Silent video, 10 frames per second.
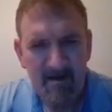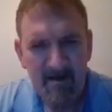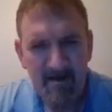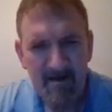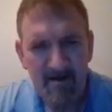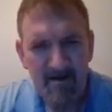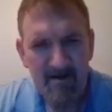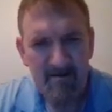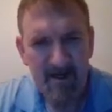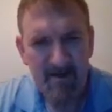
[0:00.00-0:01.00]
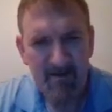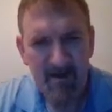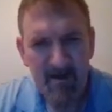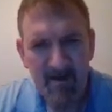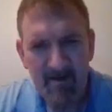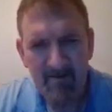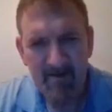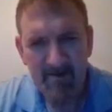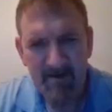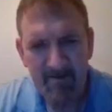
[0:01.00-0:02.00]
could turn some equity
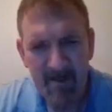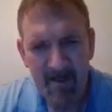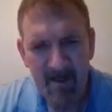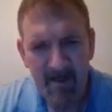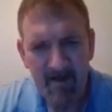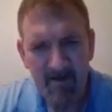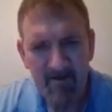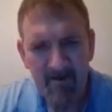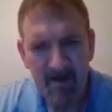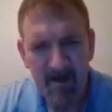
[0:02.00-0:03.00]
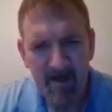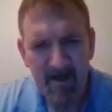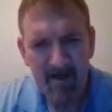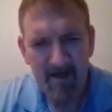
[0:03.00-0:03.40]
with a spade or an 8